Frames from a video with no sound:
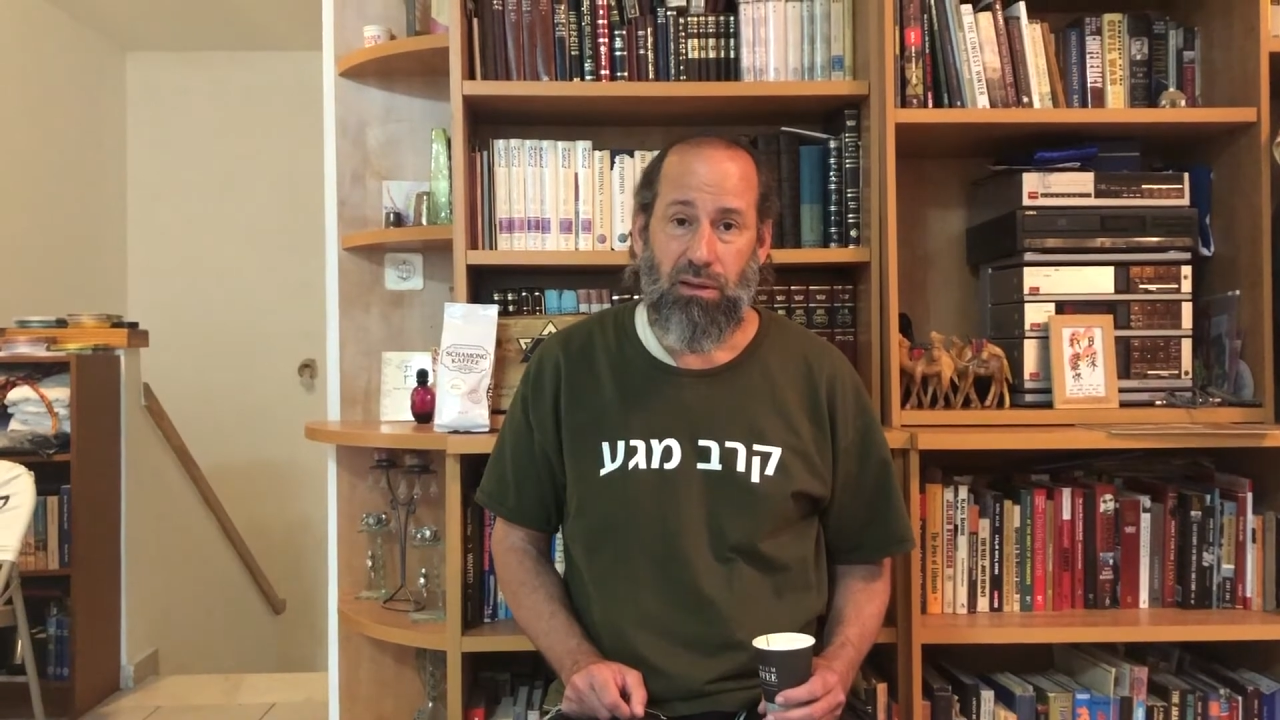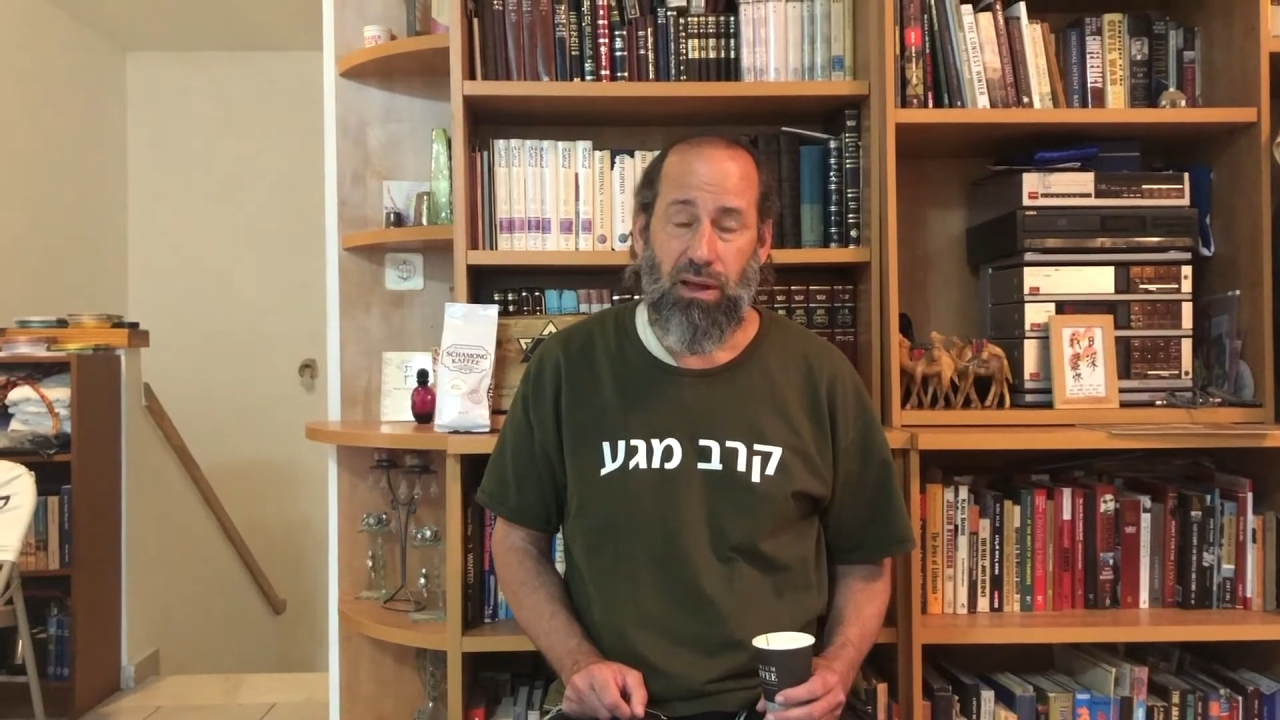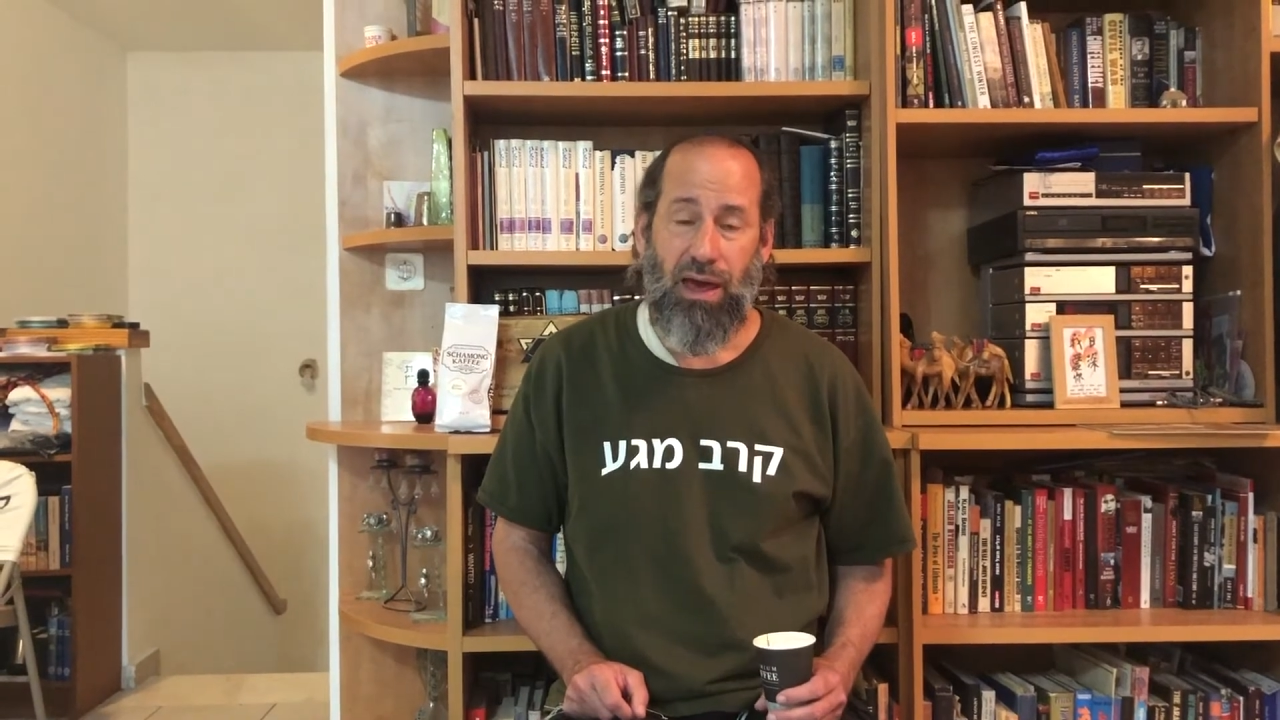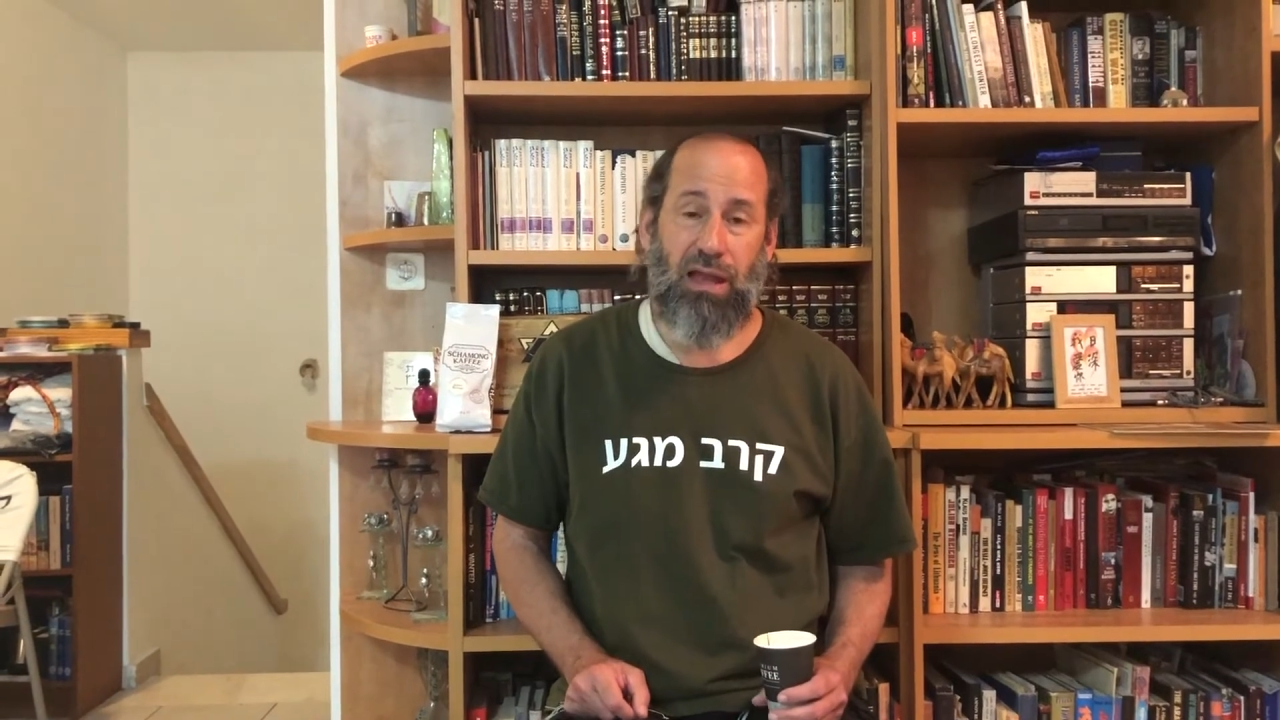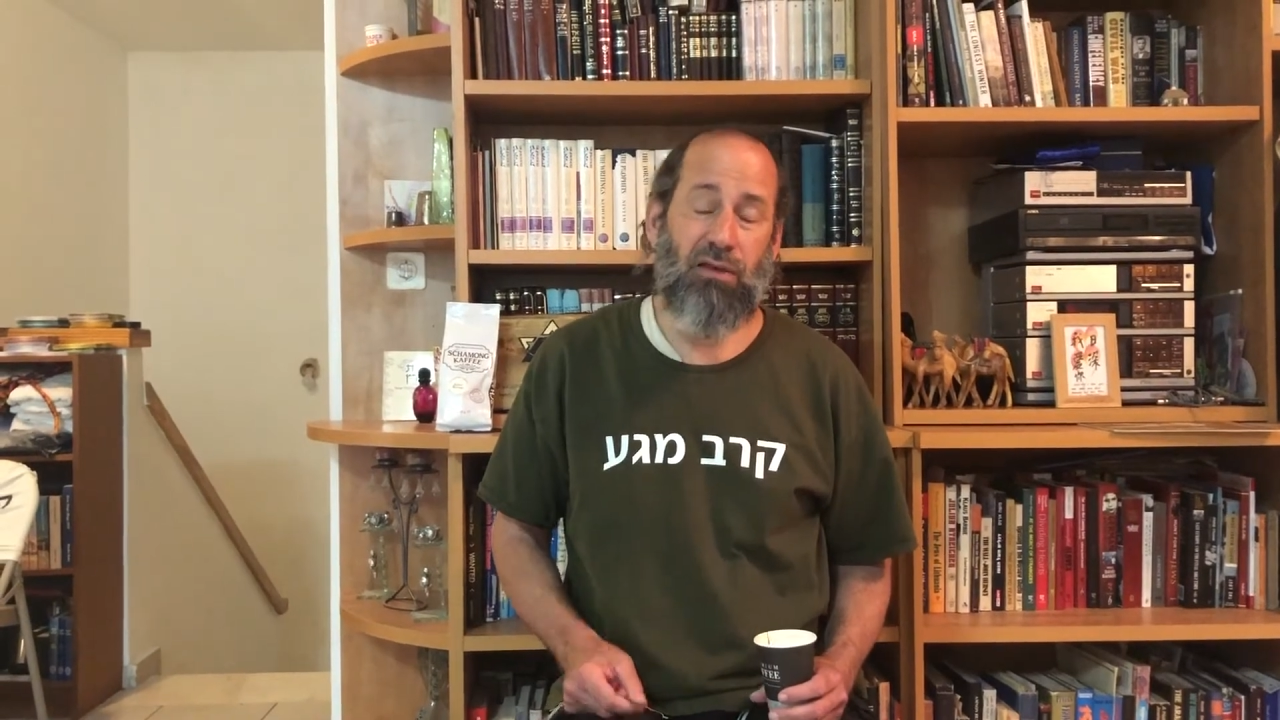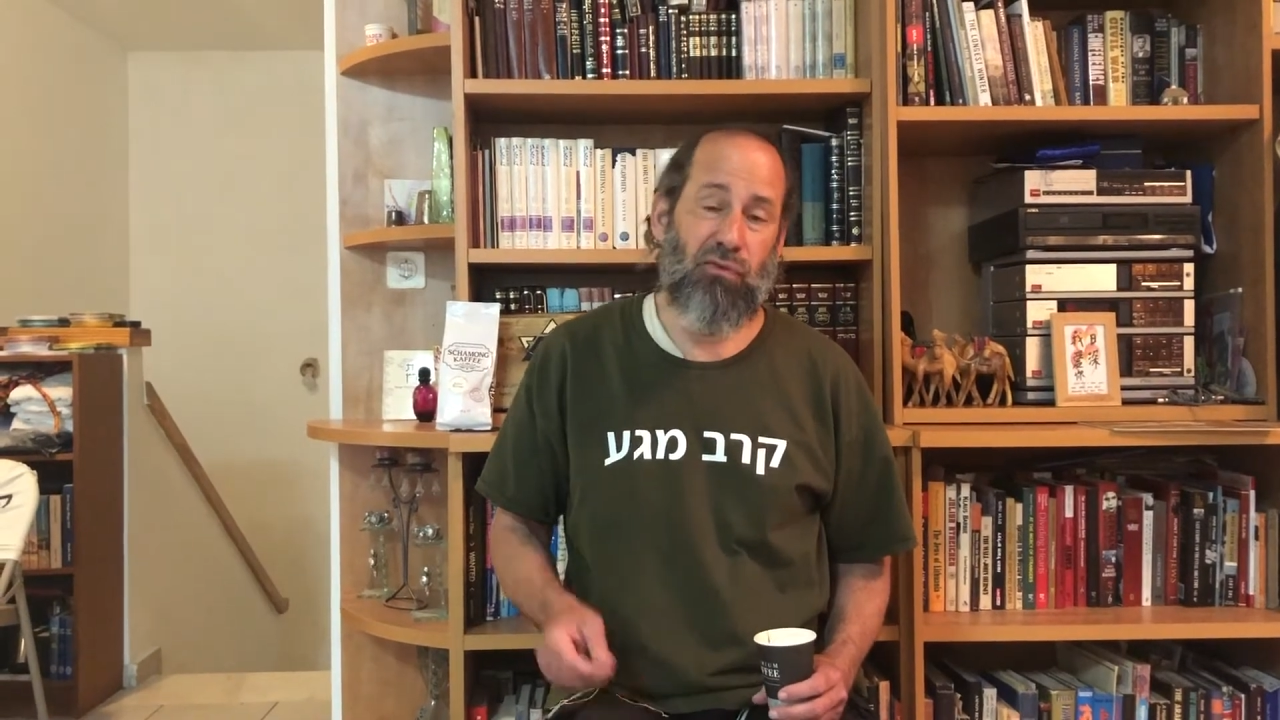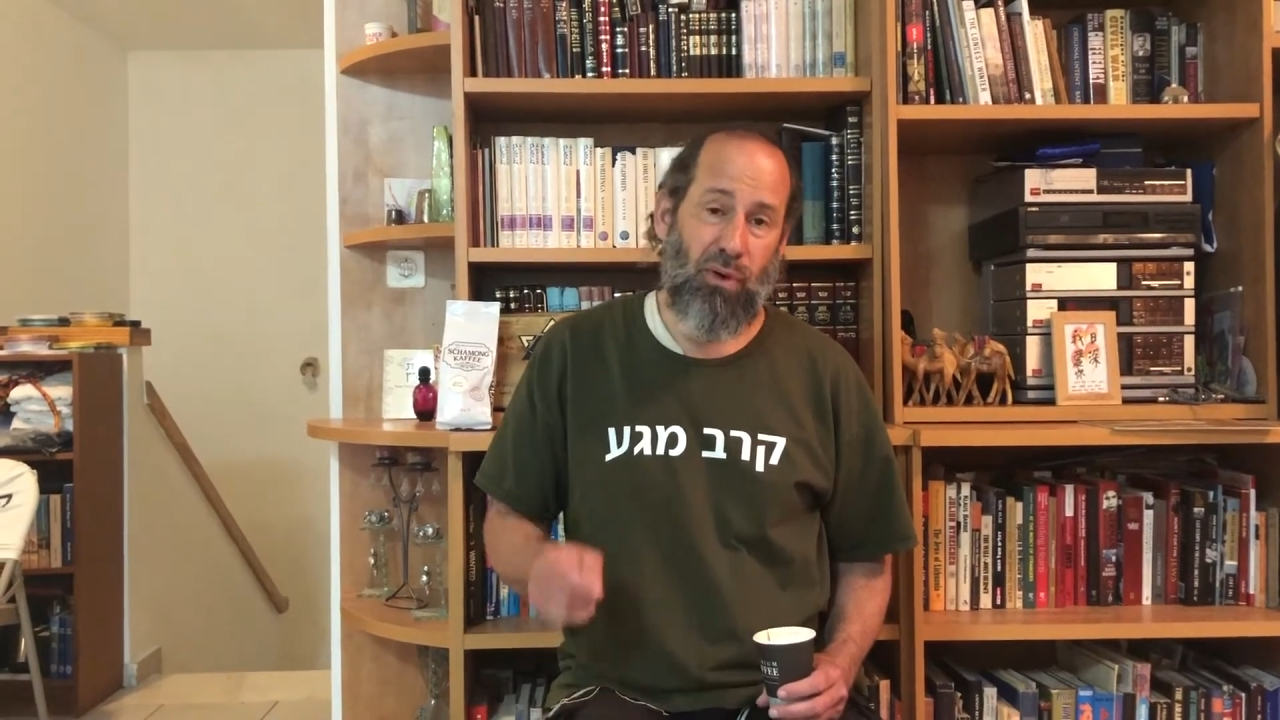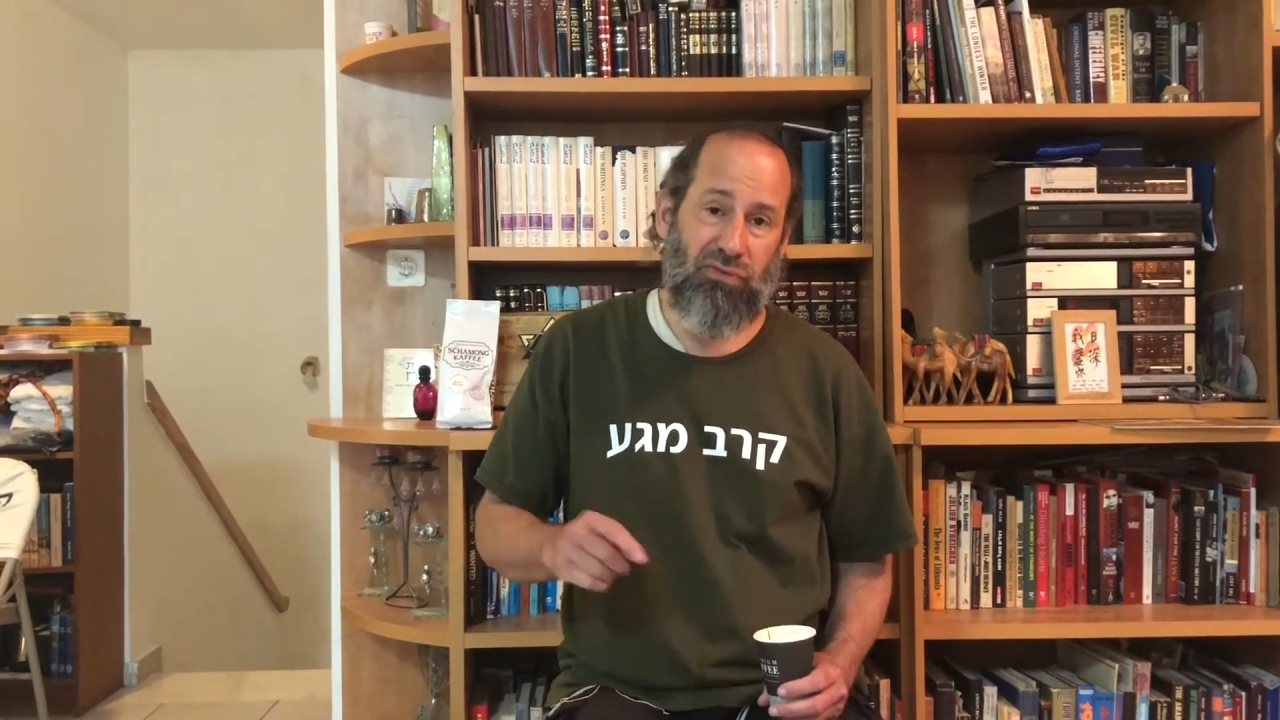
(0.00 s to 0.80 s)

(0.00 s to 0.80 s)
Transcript: And if you have